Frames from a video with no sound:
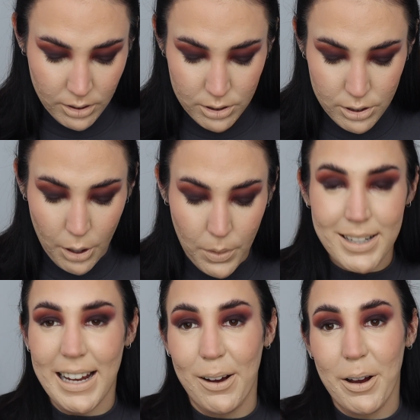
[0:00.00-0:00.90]
So
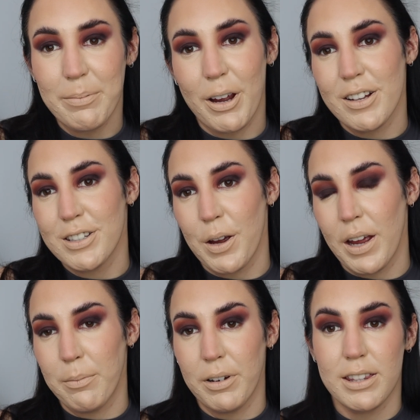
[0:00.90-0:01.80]
now I'm going to go
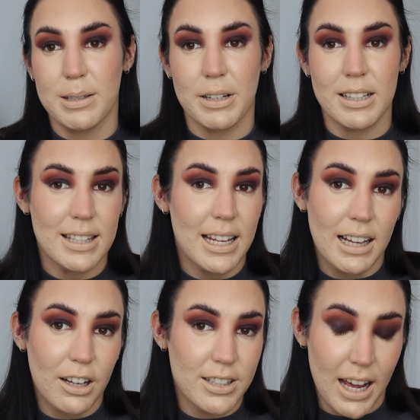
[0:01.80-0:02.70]
in with some
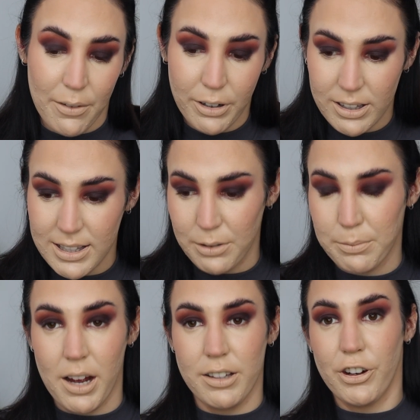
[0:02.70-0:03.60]
concealer because I haven't concealed
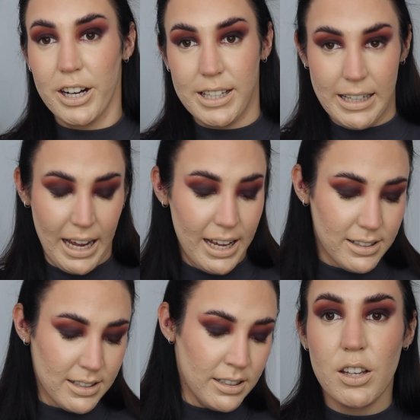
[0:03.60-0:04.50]
my under eyes yet.